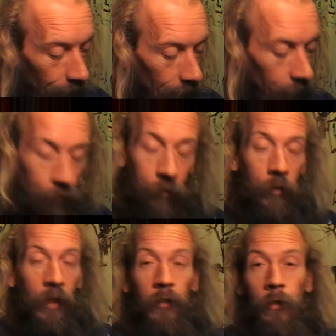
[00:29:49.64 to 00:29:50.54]
This,
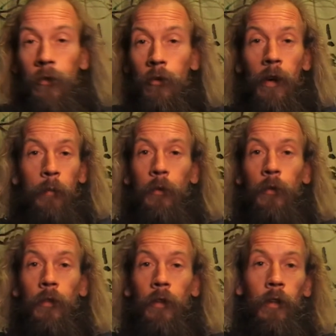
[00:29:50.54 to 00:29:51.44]
this is great
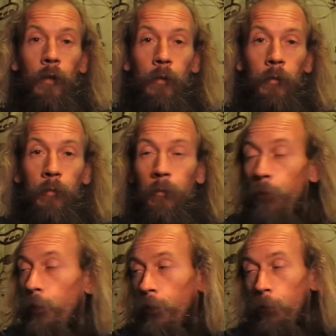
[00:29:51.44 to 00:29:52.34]
music though.
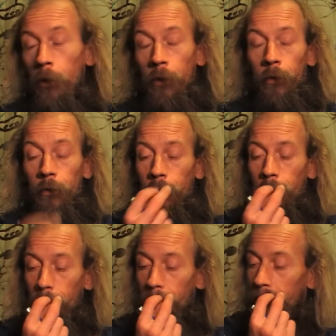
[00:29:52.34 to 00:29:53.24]
Moody Blues.
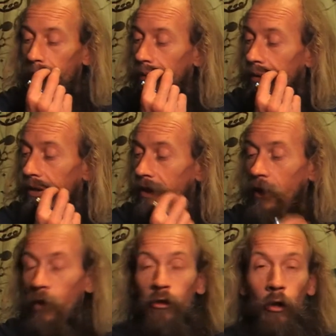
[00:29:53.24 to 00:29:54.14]

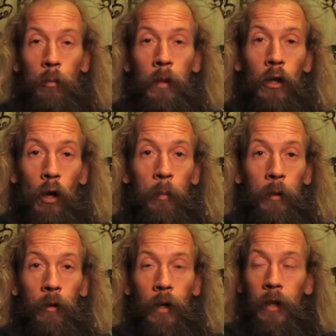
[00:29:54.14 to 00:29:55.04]
It should be
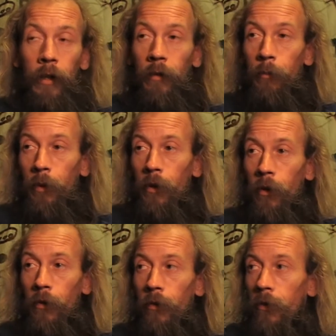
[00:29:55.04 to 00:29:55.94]
copyrighted
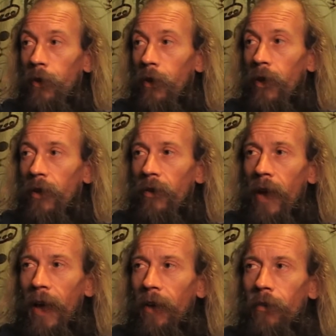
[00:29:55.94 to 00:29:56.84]
because it's
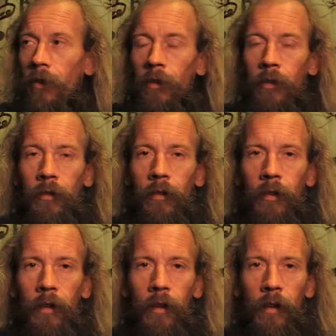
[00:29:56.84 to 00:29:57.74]
excellent.
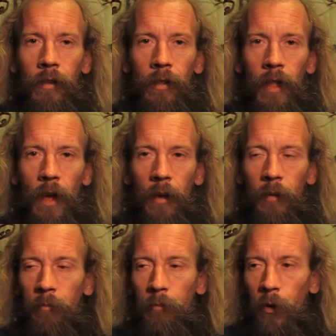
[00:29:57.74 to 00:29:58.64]
They're
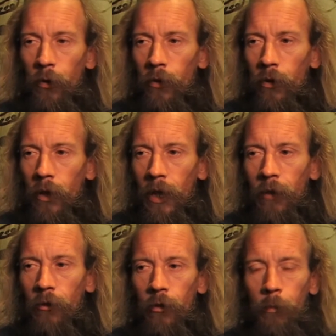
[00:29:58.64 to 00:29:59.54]
musical
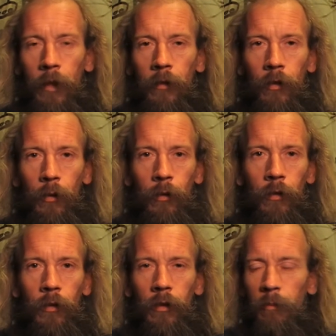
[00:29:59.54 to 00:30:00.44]

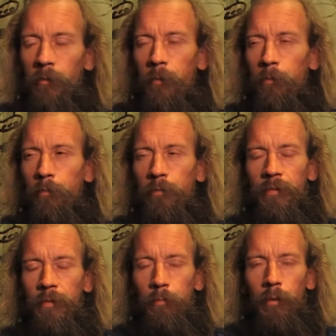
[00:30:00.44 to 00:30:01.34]
instrumentals
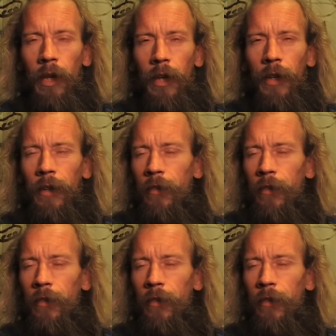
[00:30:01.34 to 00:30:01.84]
brilliant, and the